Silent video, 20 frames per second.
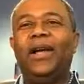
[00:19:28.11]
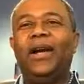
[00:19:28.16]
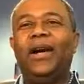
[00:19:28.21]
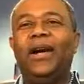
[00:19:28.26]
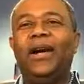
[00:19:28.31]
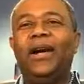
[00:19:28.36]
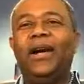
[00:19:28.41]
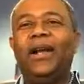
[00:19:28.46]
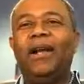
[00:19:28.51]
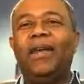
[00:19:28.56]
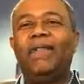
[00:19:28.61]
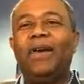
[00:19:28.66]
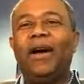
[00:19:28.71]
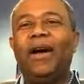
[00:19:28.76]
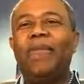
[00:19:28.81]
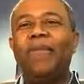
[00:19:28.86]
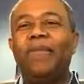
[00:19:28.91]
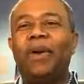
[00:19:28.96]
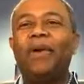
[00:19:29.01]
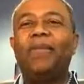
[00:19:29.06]
Uh, if I
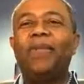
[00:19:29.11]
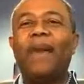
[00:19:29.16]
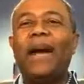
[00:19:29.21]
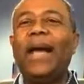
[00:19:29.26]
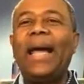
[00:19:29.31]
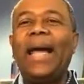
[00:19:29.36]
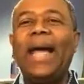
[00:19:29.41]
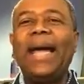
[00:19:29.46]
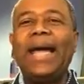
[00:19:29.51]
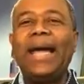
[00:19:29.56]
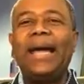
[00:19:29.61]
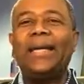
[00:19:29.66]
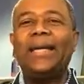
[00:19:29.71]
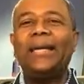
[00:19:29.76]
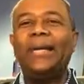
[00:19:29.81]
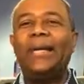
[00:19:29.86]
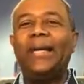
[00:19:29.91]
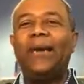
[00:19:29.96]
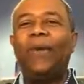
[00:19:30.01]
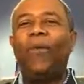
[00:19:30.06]
burn my hand,
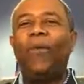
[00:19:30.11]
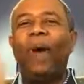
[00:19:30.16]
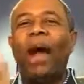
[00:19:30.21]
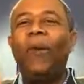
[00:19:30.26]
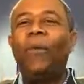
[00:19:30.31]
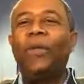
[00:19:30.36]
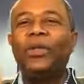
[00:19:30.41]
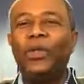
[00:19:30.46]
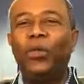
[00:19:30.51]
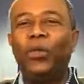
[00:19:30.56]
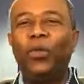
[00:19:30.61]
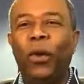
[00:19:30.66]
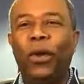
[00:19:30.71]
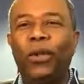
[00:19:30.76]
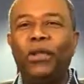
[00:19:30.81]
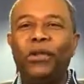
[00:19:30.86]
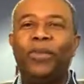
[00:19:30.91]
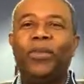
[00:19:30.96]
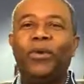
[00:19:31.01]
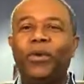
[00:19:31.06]
why would you
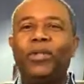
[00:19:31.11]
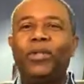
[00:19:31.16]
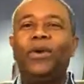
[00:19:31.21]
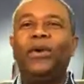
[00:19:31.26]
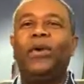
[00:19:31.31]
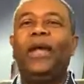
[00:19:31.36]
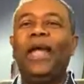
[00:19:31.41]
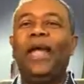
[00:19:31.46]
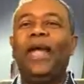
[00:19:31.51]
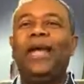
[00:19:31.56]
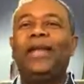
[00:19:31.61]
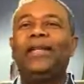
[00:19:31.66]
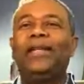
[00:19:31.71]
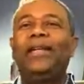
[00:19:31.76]
want to burn your hand?